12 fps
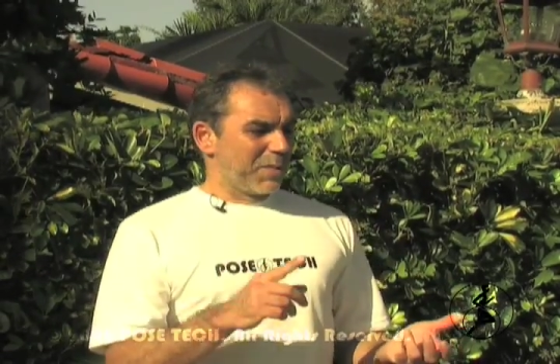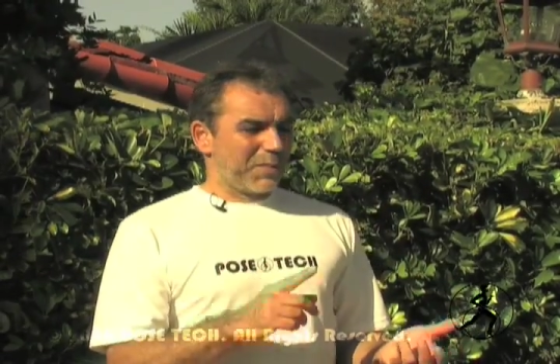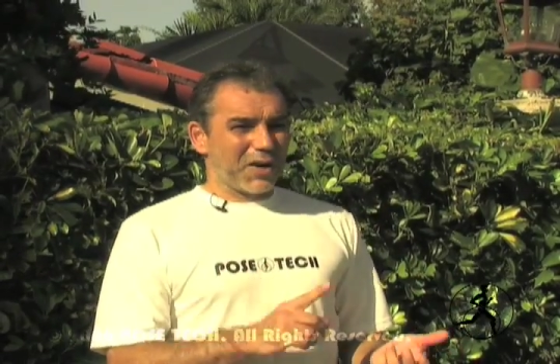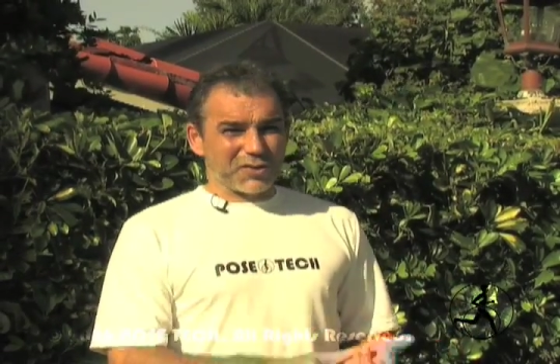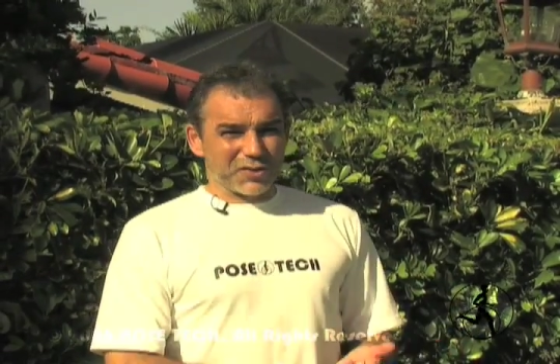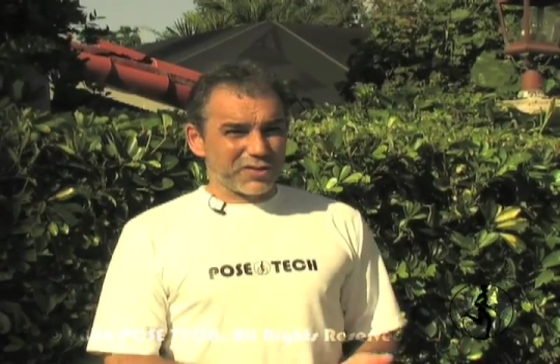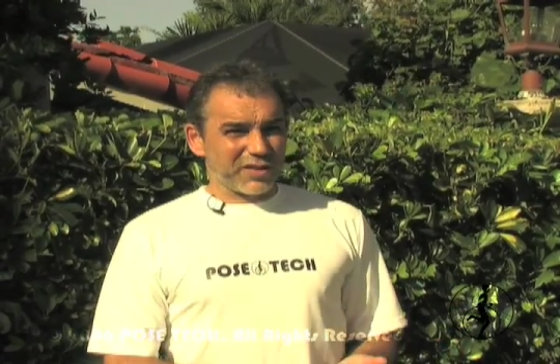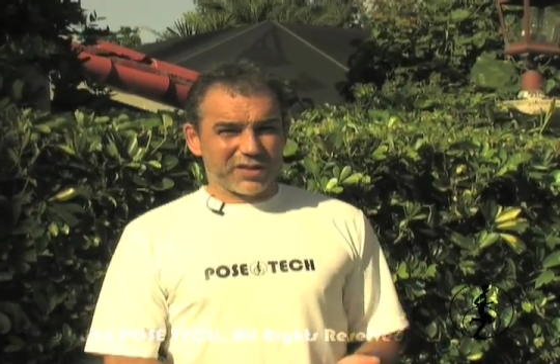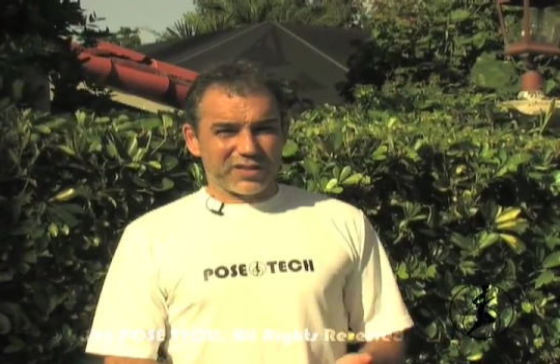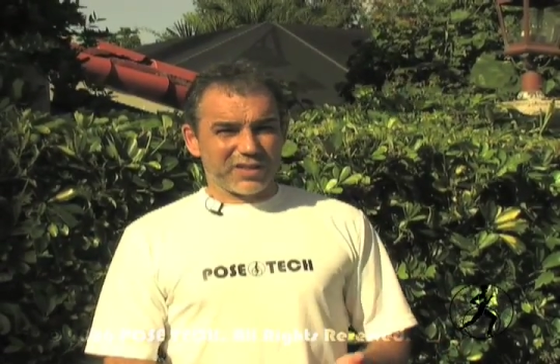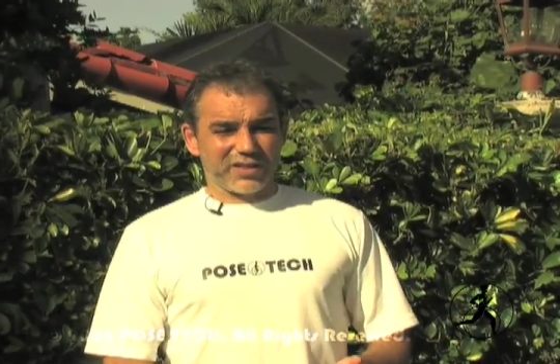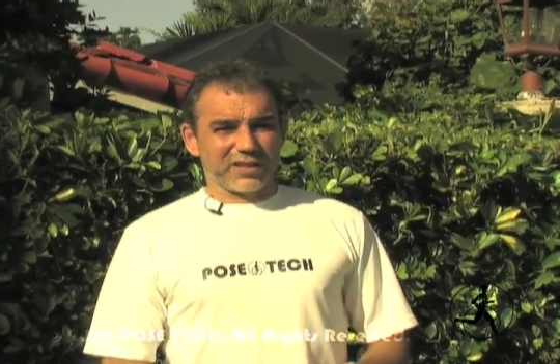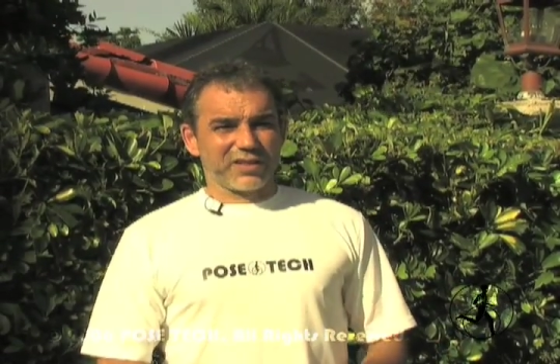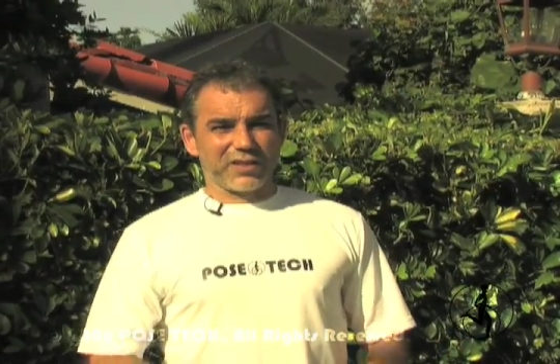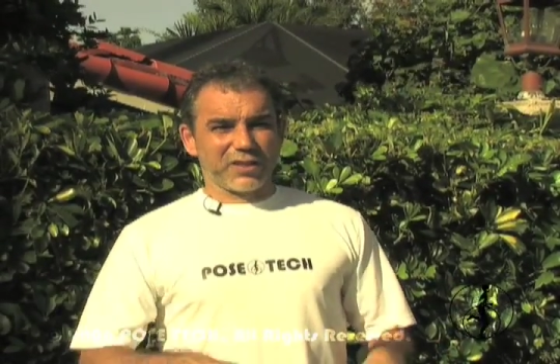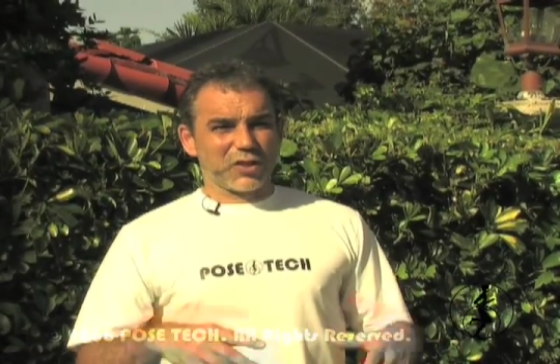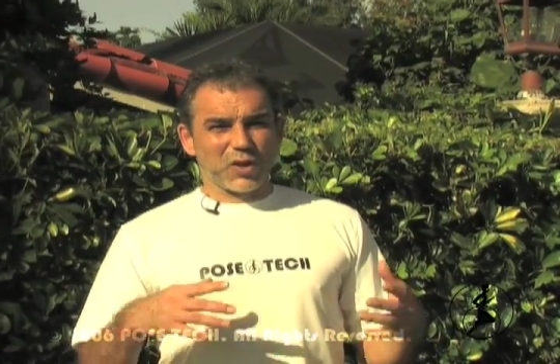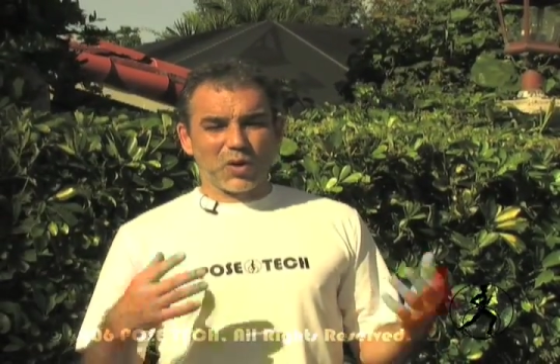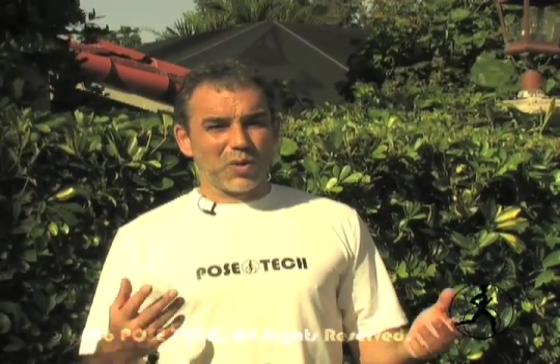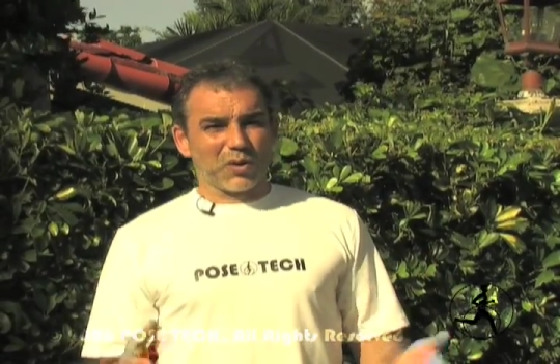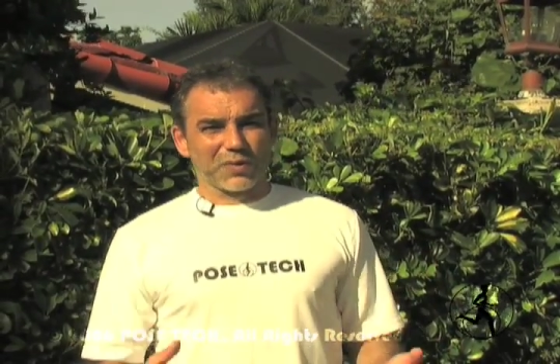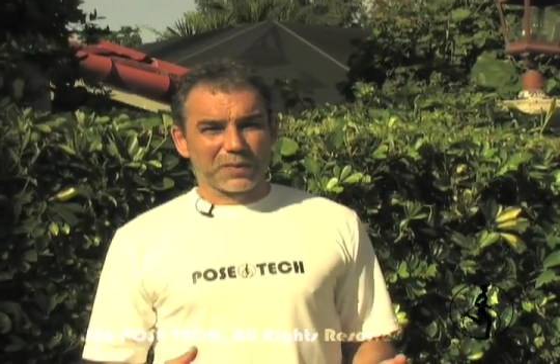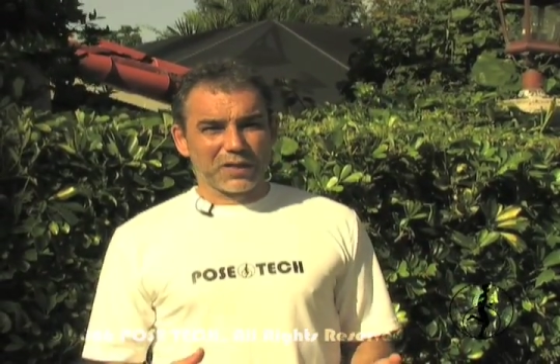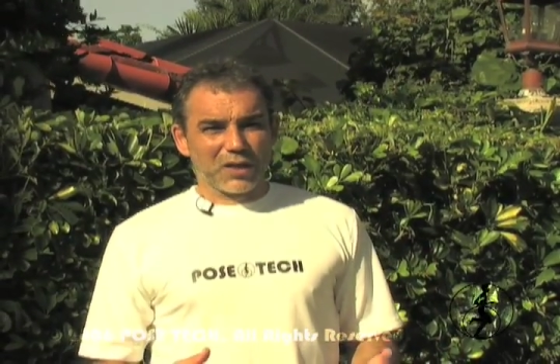partners resistance and so
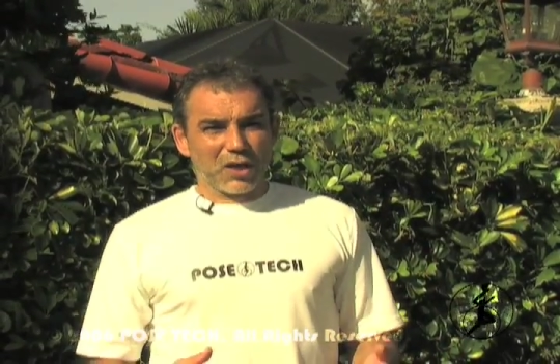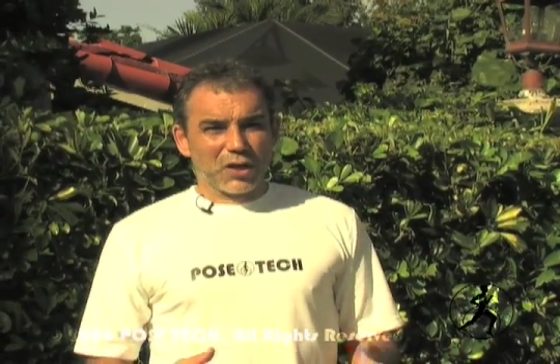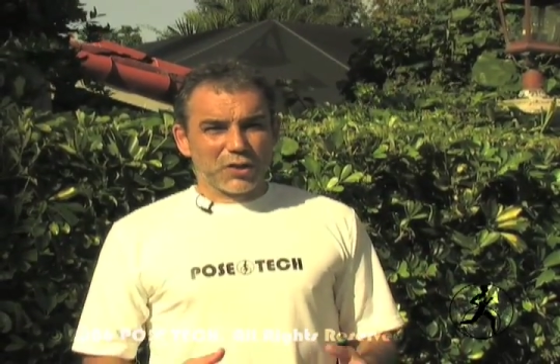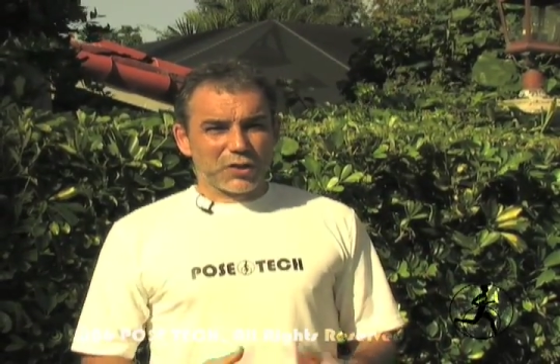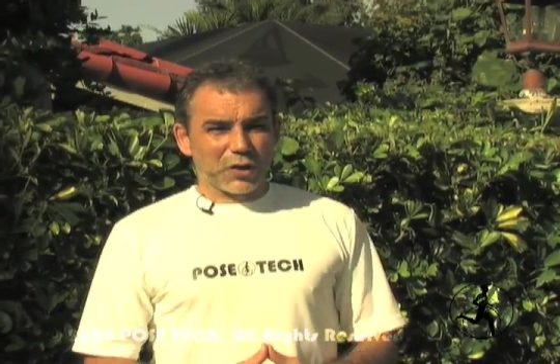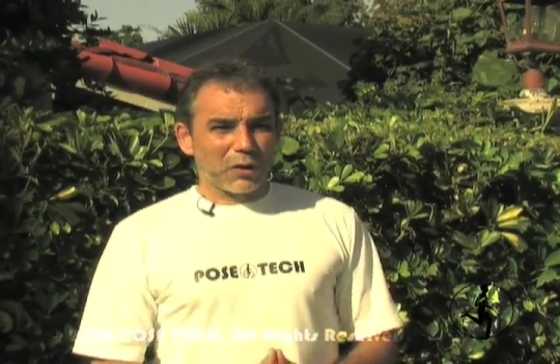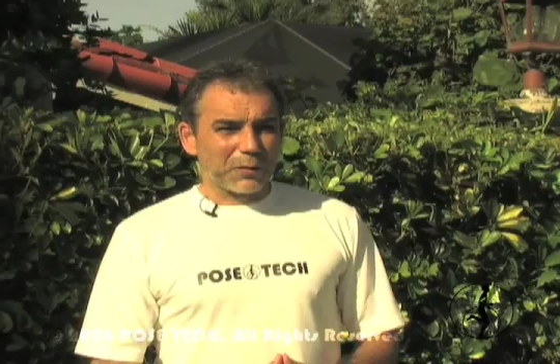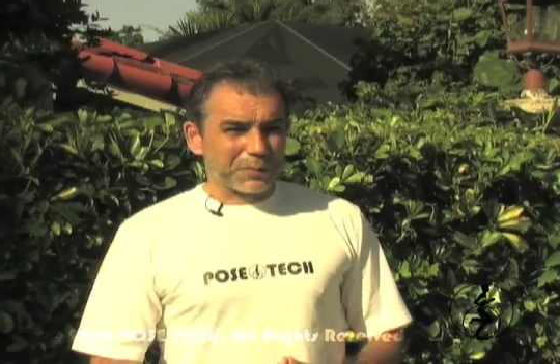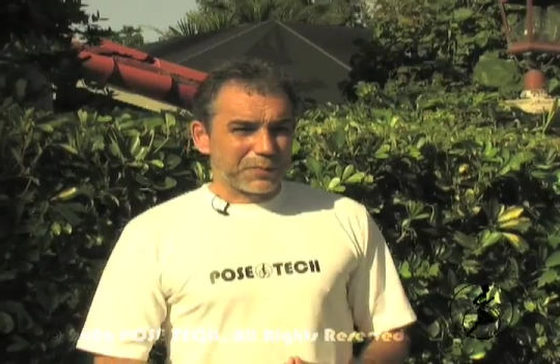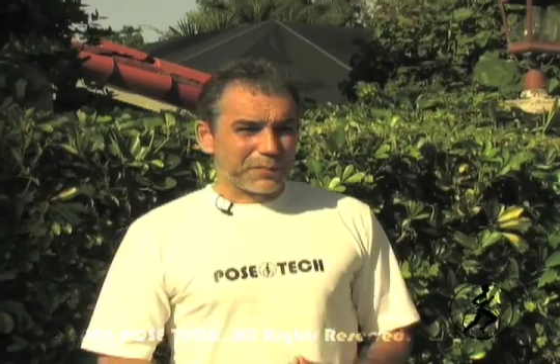on. So